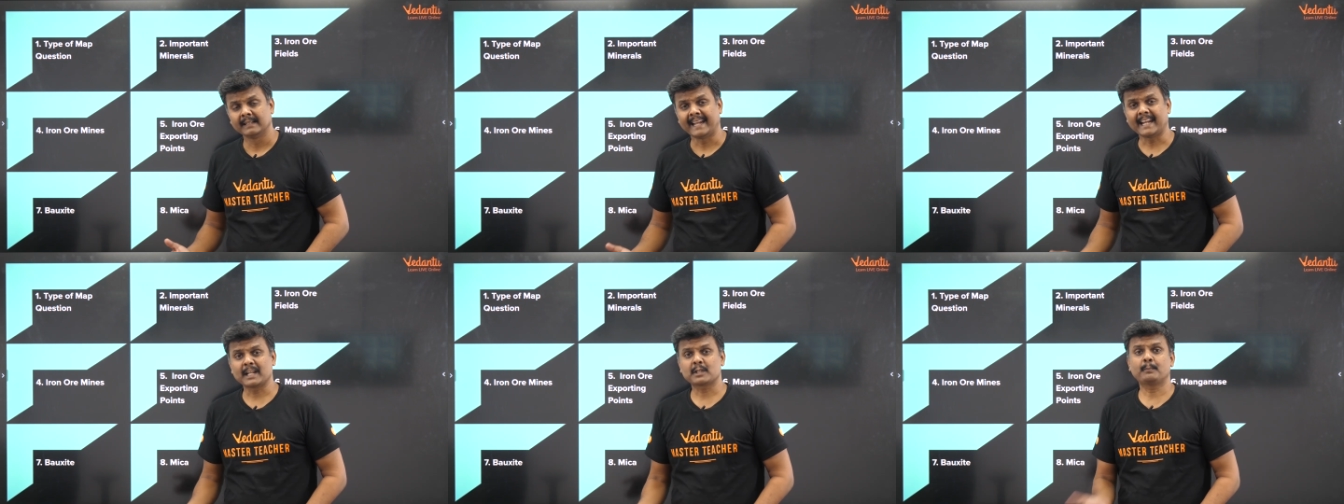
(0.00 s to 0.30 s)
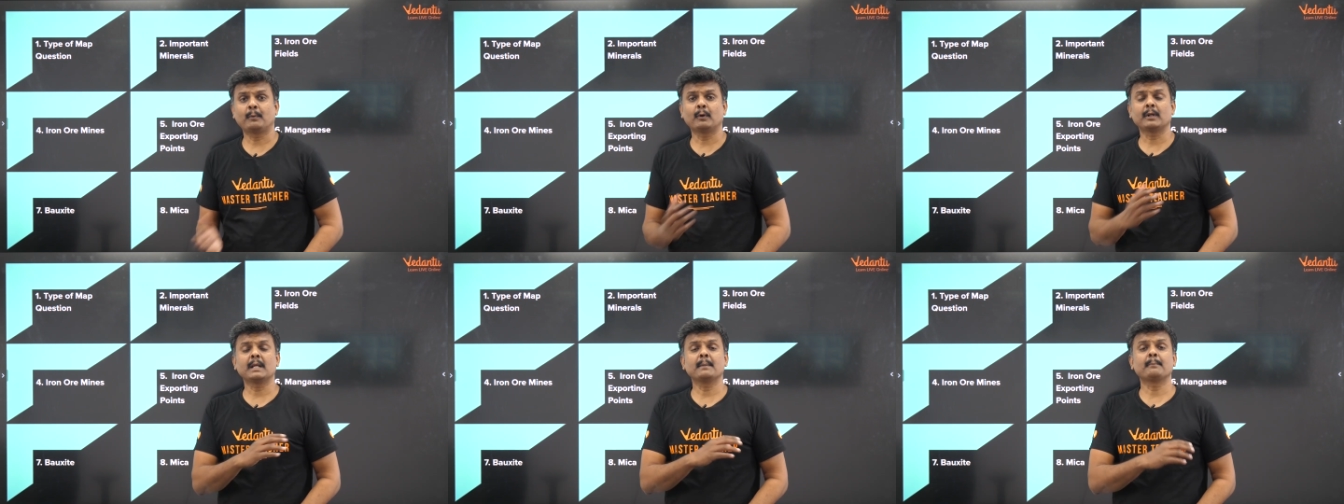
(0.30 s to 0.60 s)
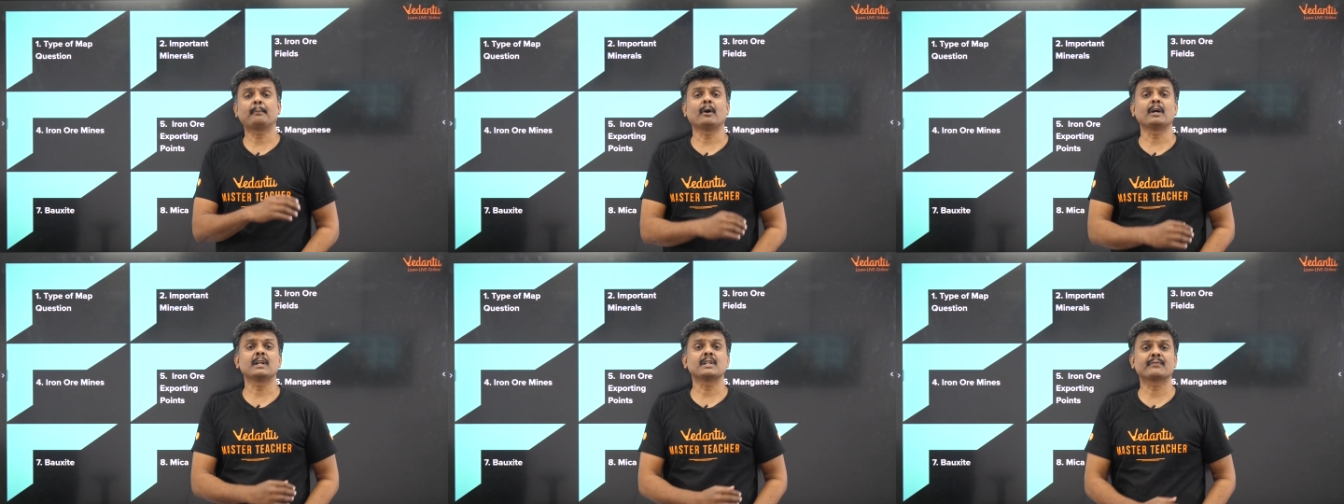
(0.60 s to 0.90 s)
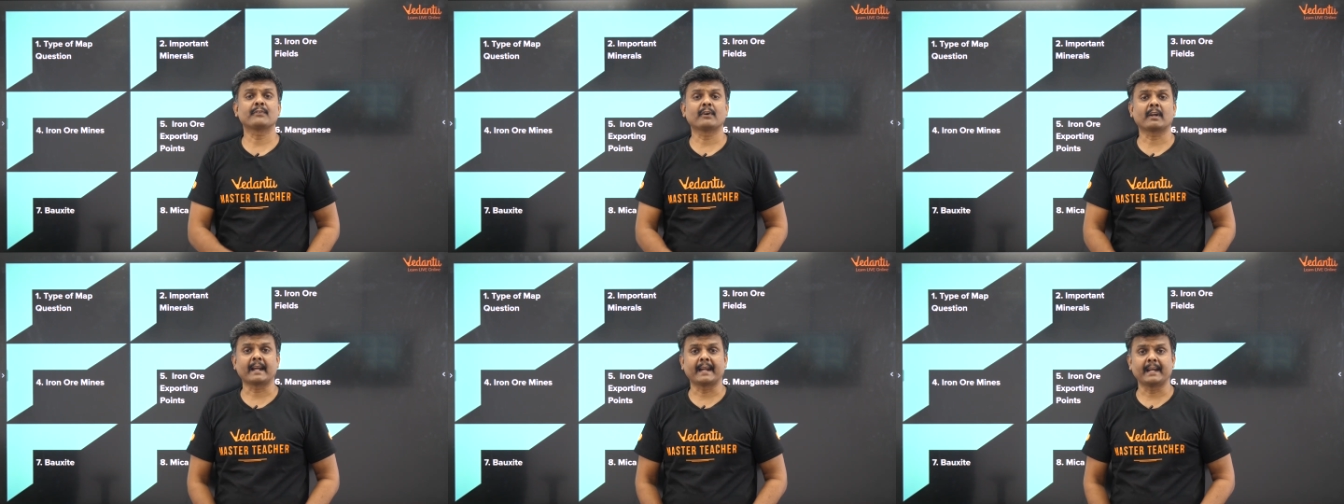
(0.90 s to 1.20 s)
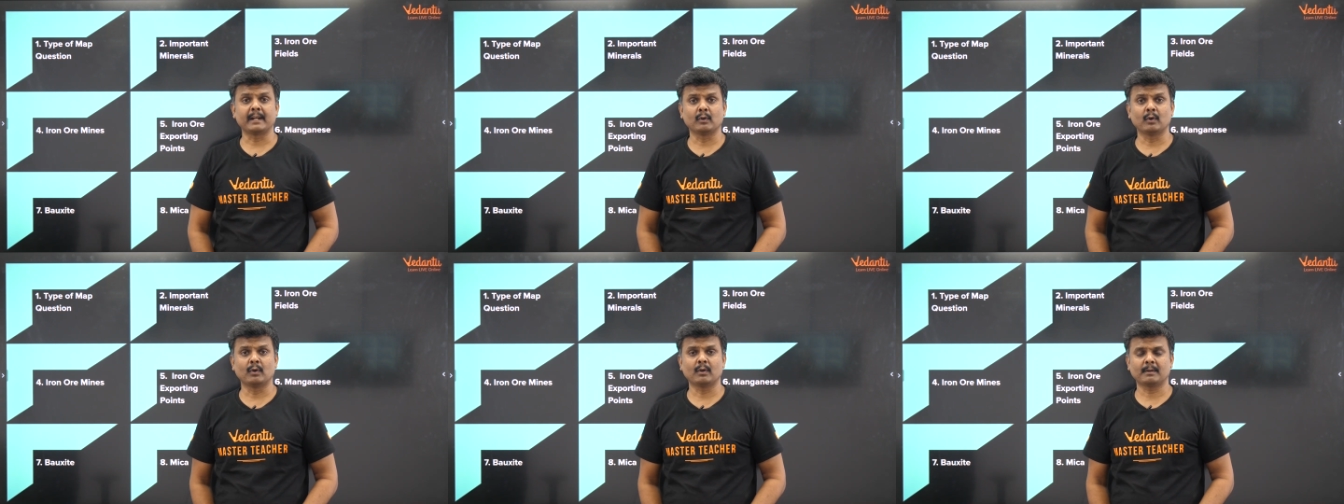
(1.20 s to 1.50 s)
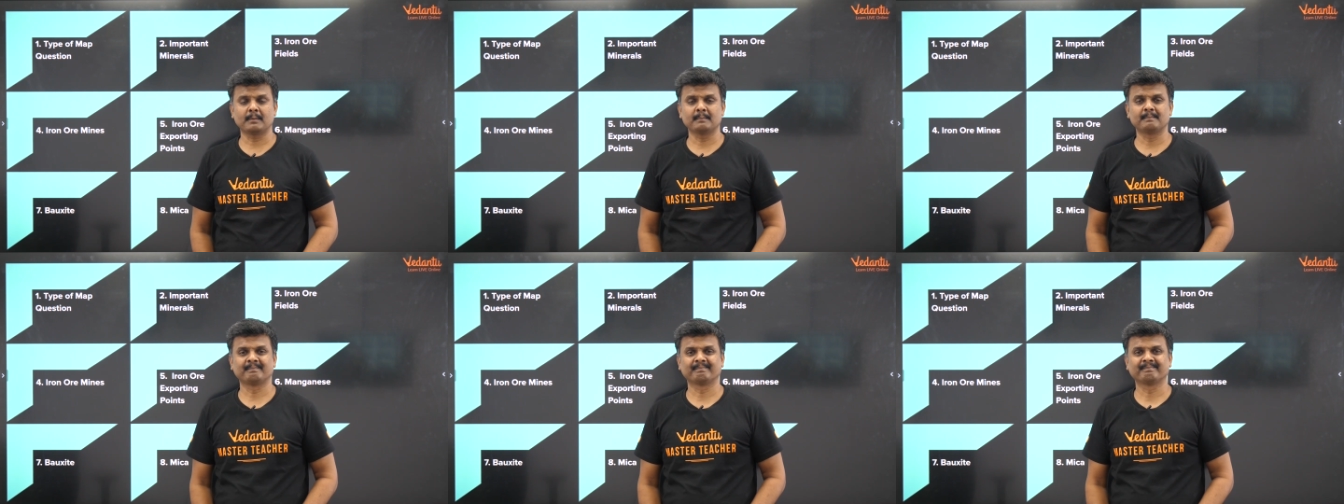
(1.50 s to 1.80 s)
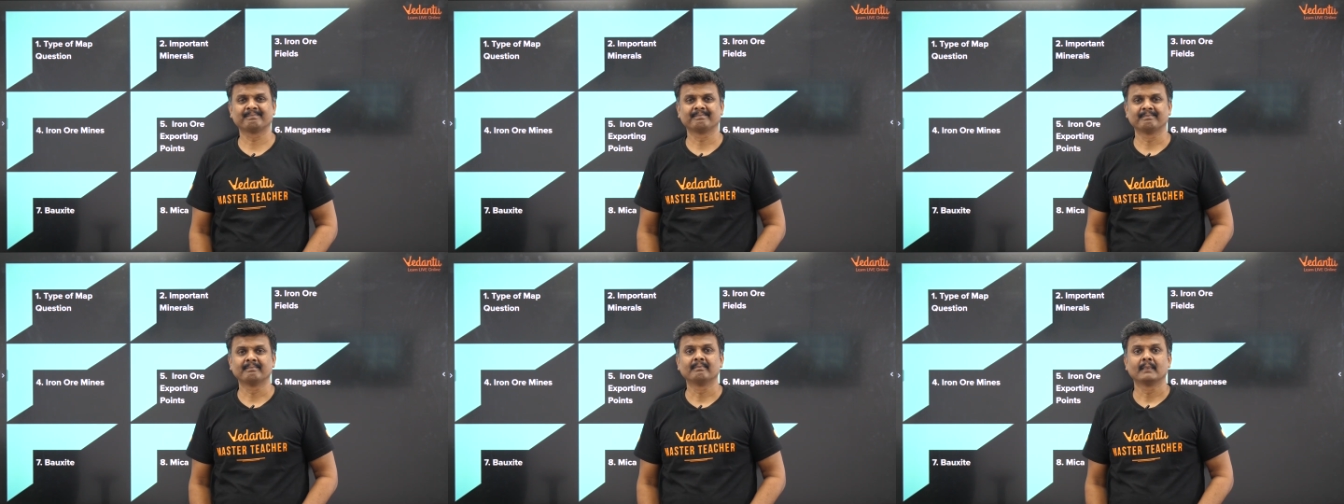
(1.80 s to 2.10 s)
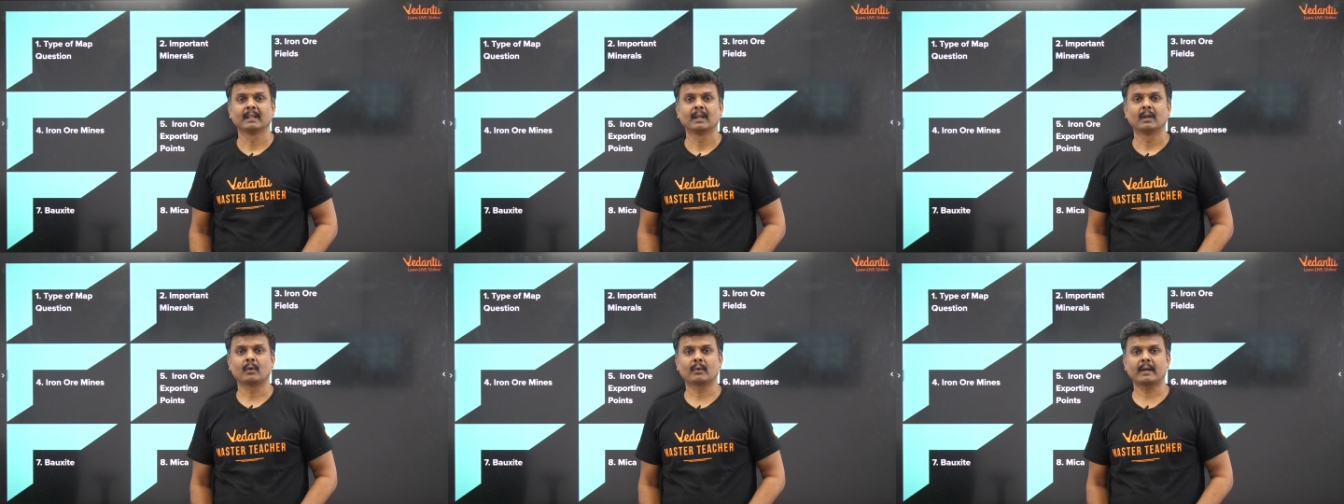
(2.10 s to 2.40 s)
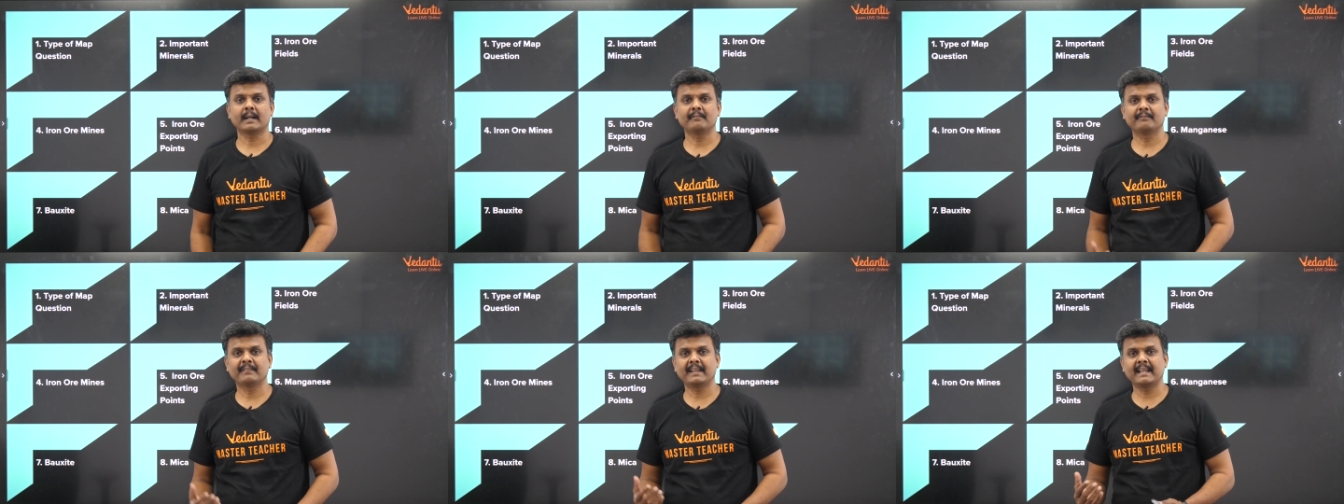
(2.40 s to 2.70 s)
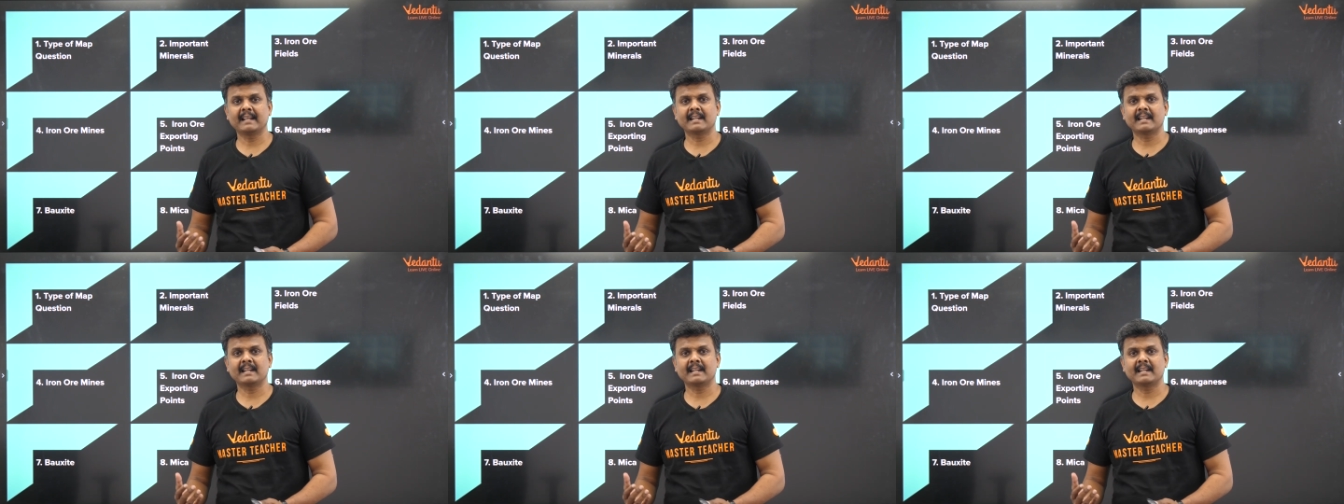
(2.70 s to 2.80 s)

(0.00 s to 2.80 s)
exporting points for iron ore, all right,